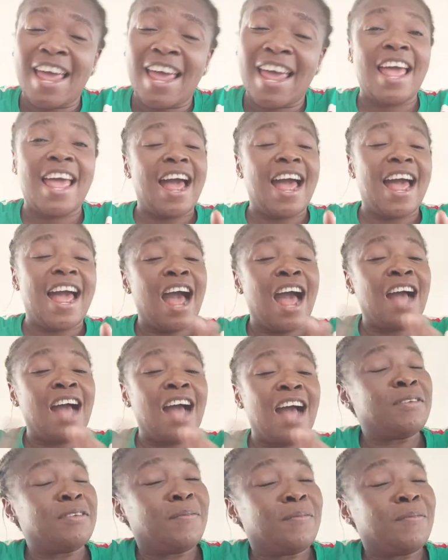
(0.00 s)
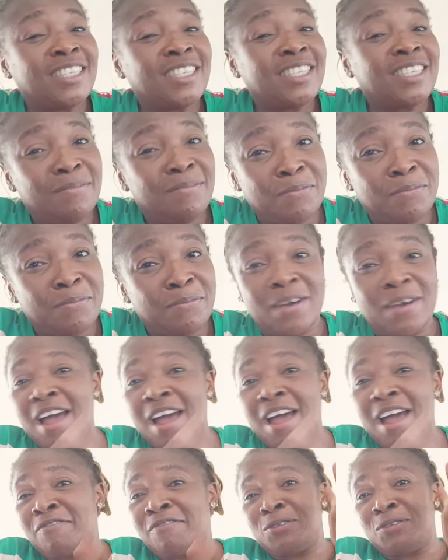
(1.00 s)
Out of the plenty of people, I
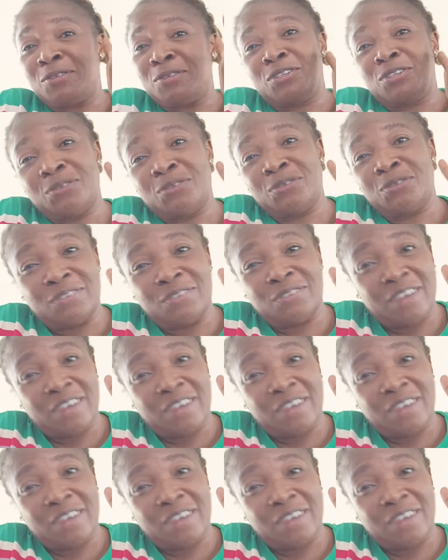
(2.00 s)
have 2 children.